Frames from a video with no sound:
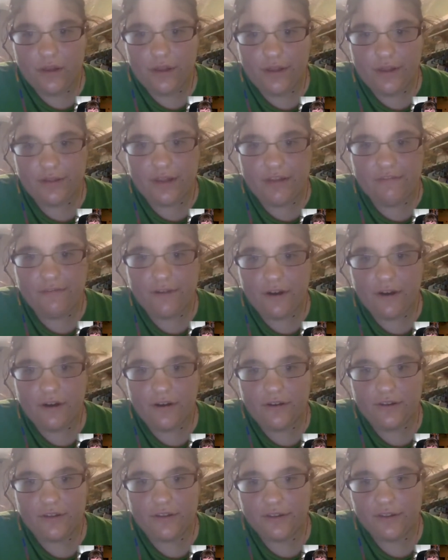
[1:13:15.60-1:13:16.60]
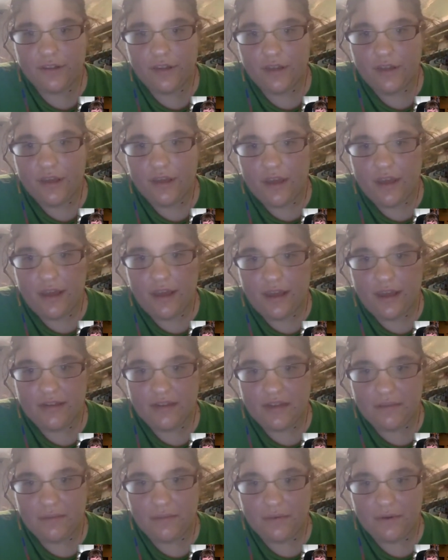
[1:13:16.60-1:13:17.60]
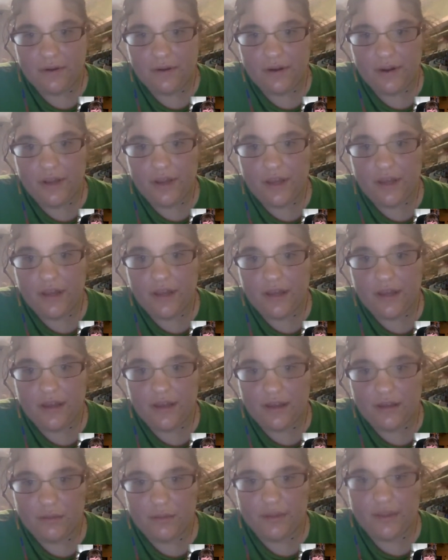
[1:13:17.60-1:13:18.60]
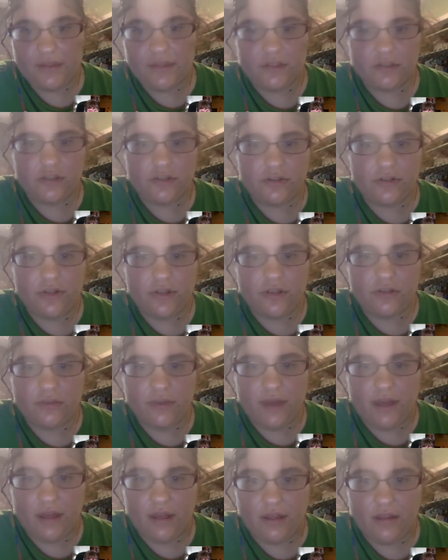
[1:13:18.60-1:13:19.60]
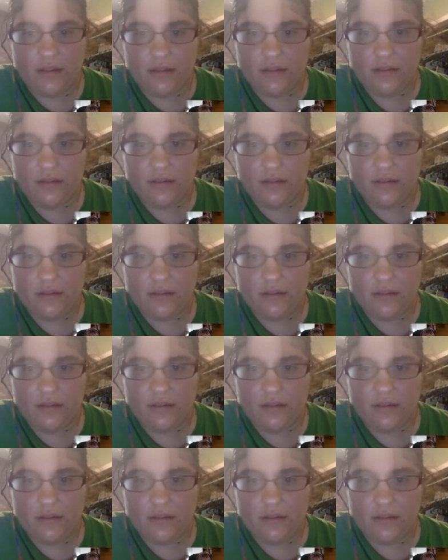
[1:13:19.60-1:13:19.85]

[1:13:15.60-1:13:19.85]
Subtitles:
suffers a temporary unpleasant truth as well.